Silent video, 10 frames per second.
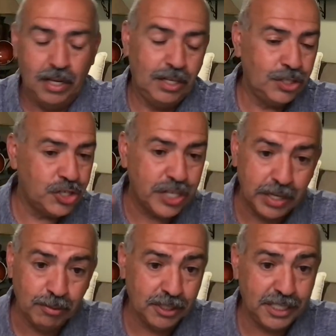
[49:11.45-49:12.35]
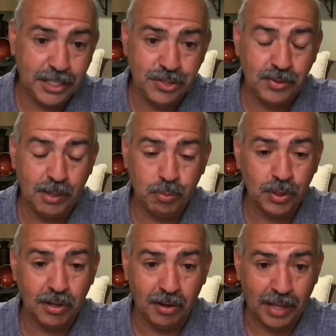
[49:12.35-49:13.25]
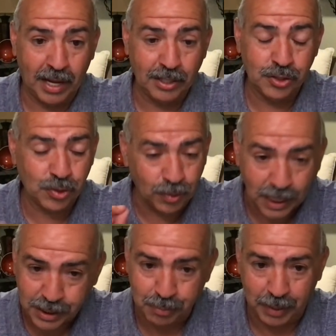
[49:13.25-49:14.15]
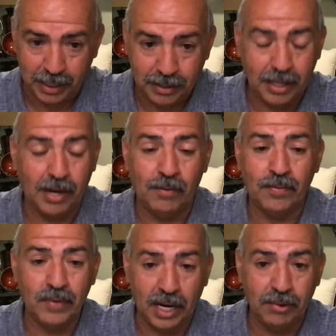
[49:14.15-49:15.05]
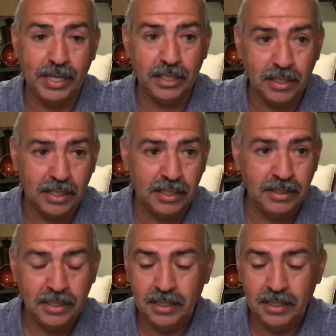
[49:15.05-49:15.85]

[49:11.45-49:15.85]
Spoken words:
She will set you up with all that. Trust me. They're very good.